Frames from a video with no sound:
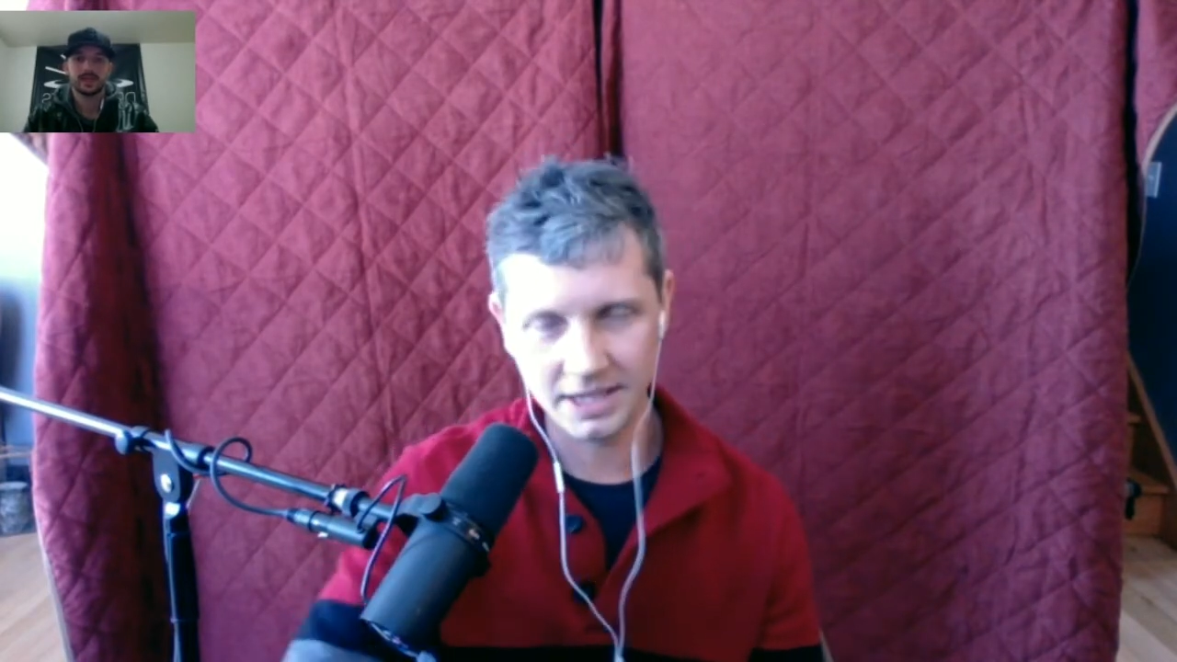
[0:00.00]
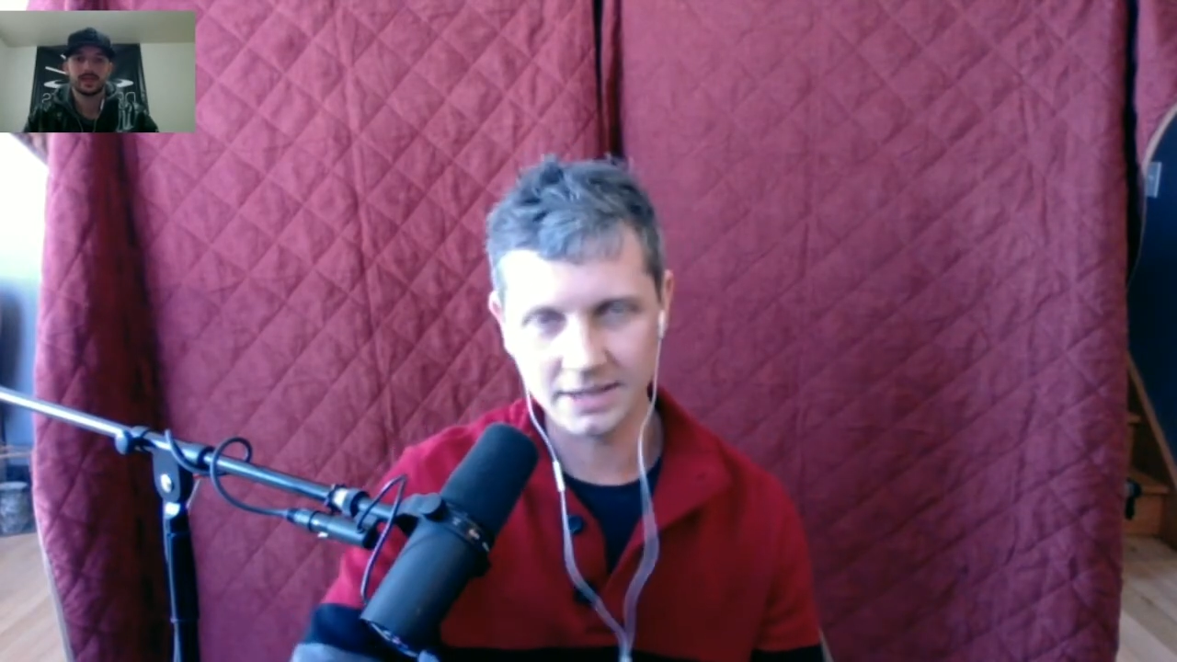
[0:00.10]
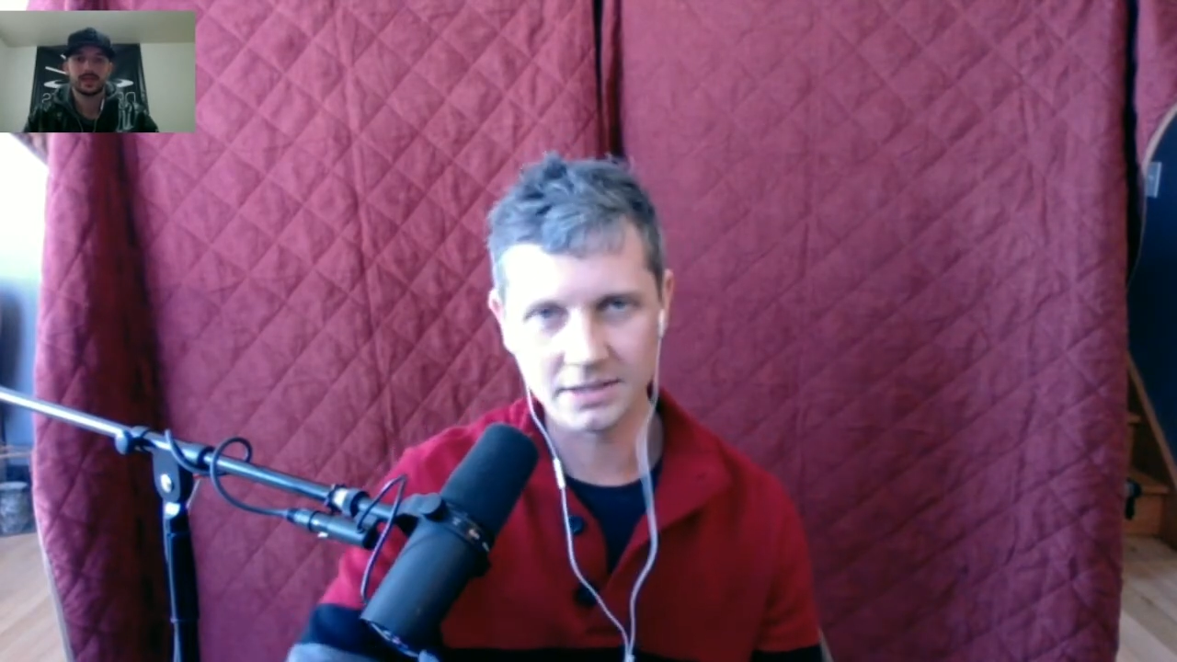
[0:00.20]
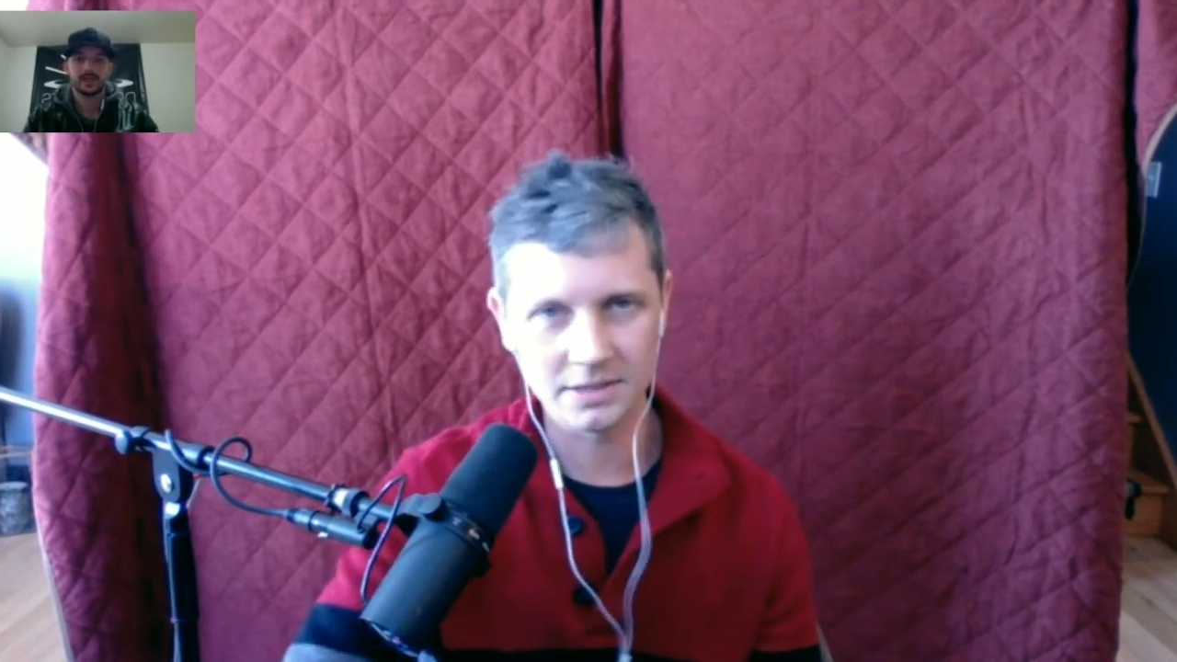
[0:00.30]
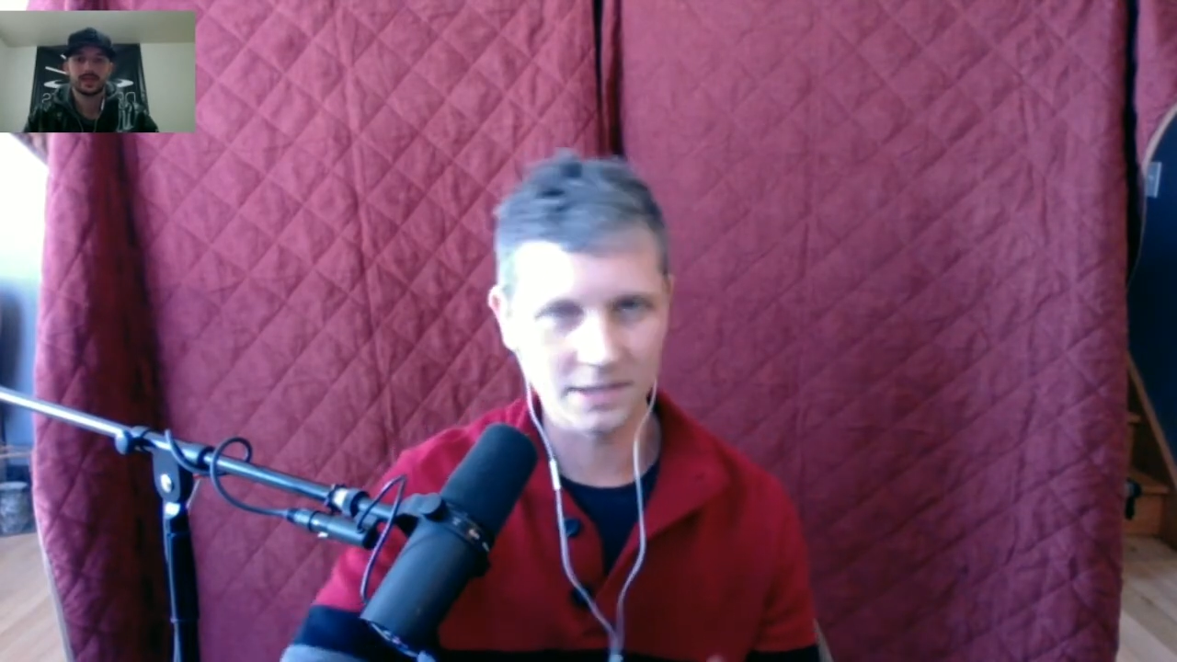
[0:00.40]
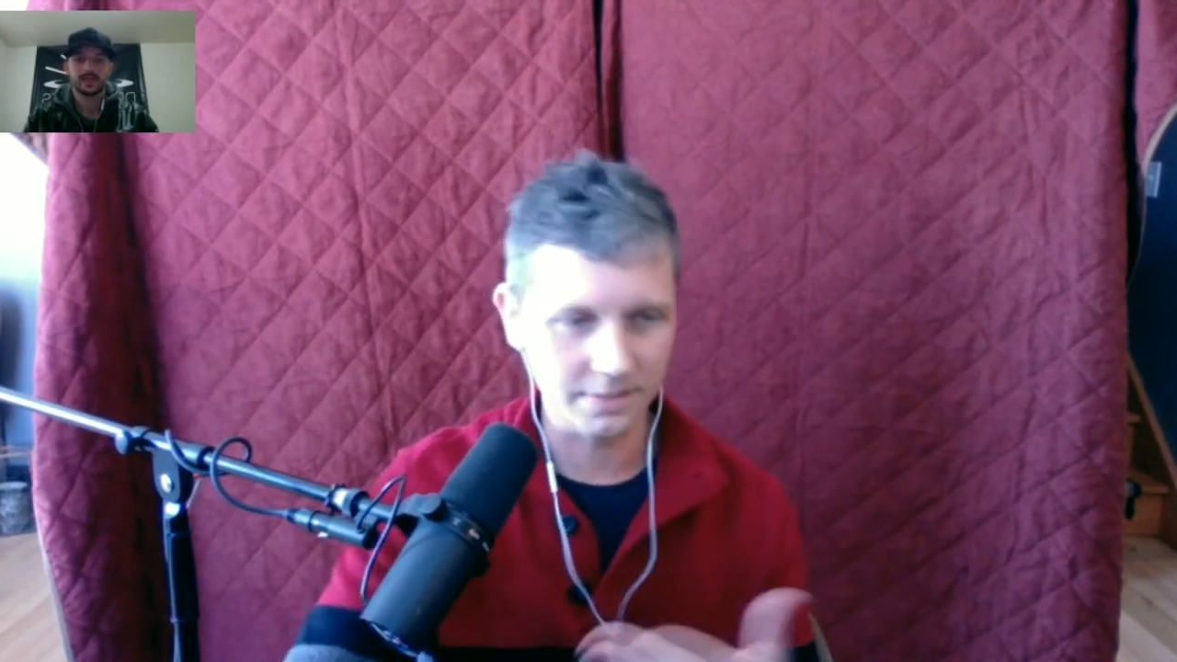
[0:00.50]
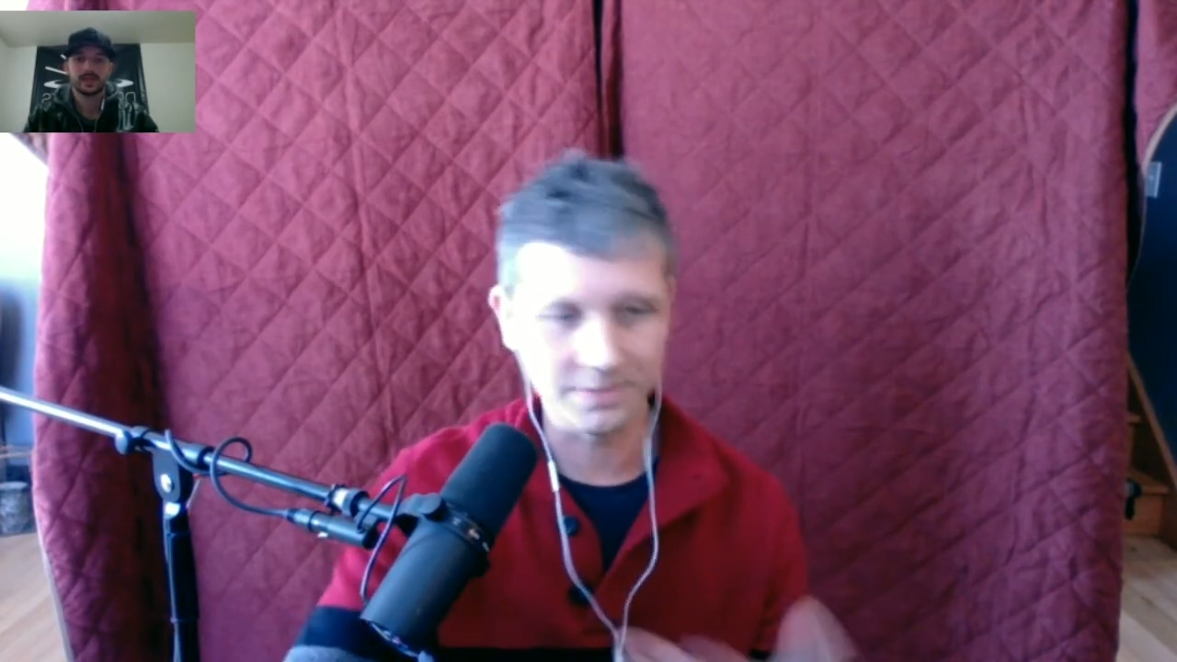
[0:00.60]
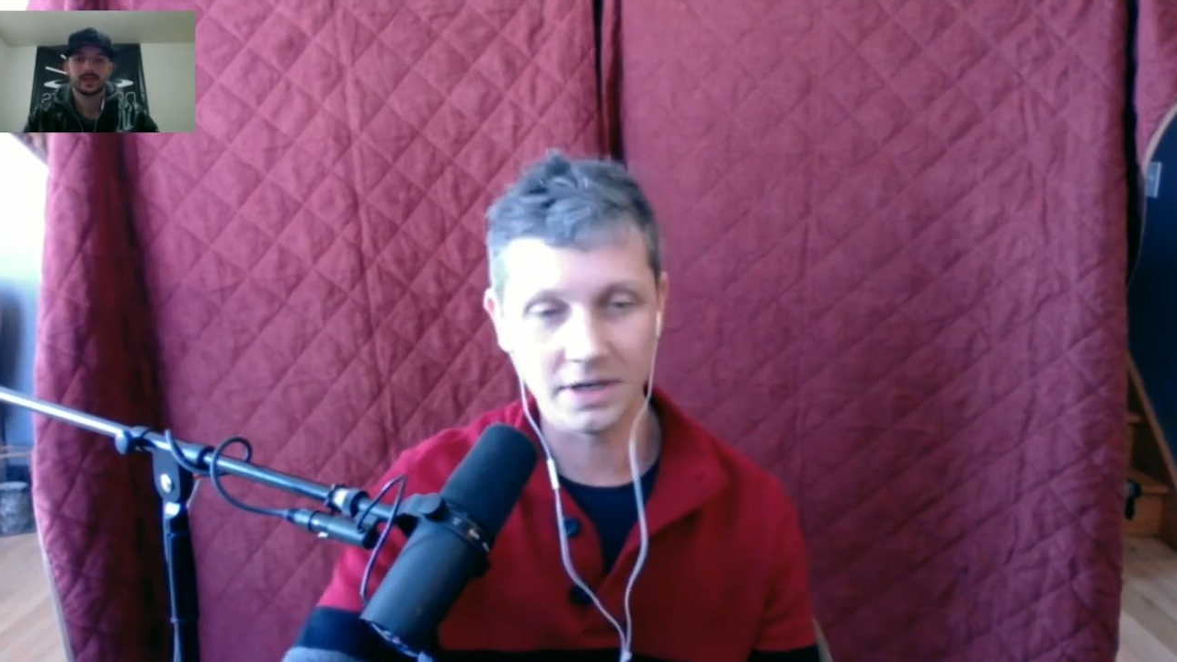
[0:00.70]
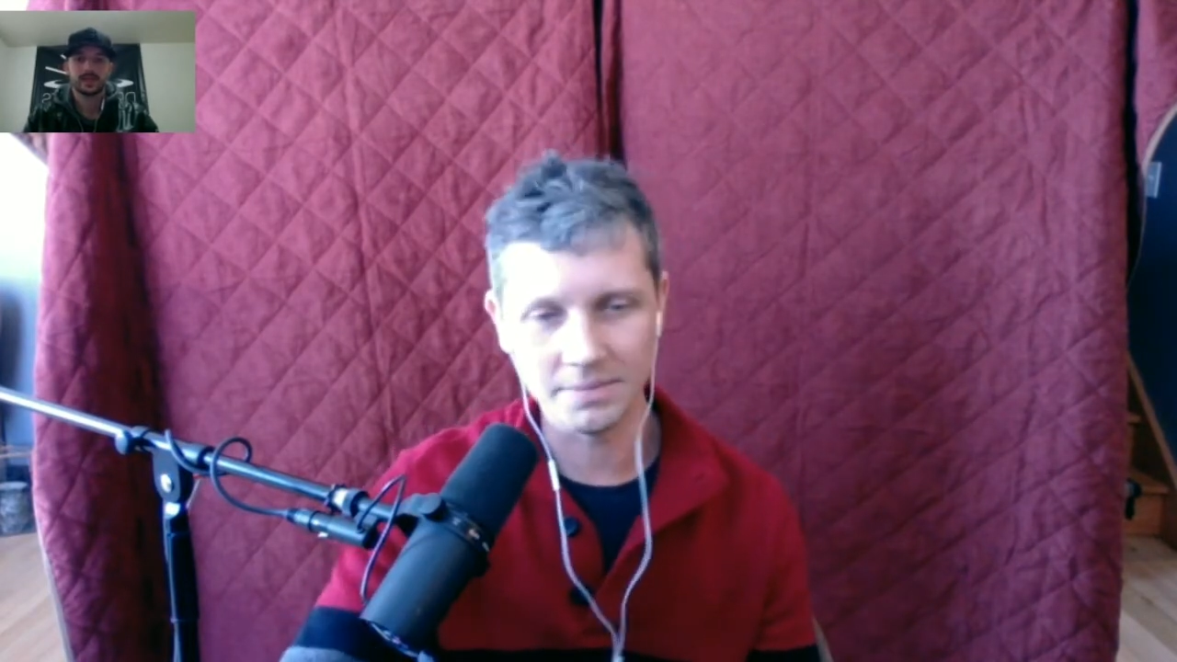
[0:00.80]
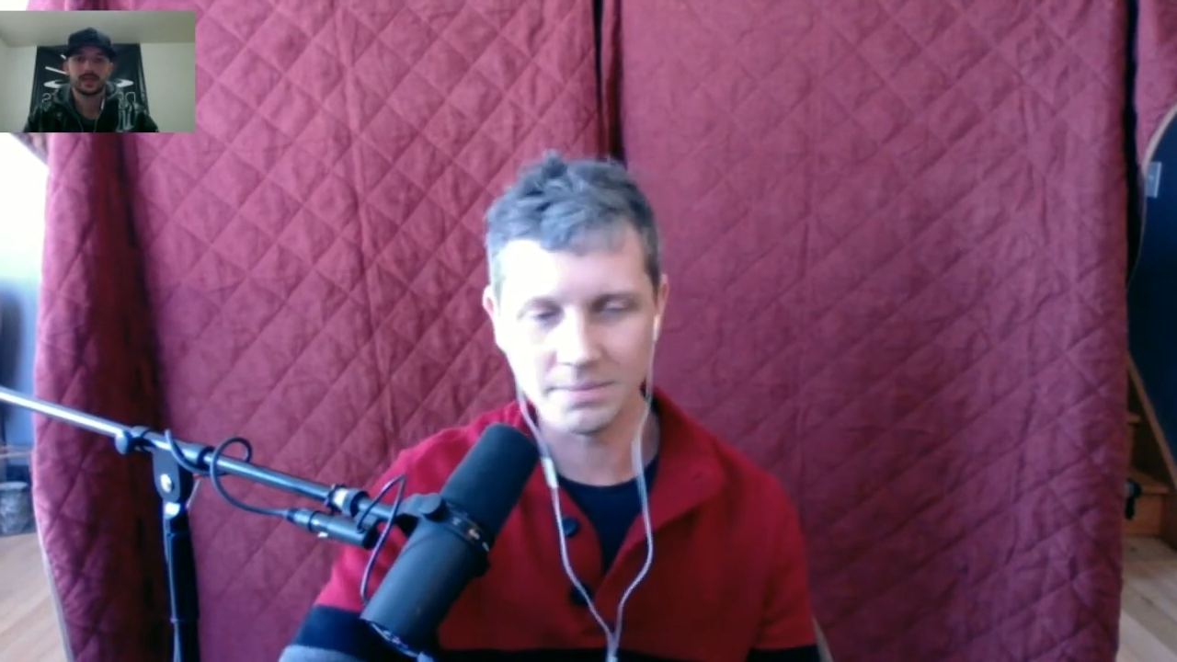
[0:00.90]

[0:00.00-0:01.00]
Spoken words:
kit that's like very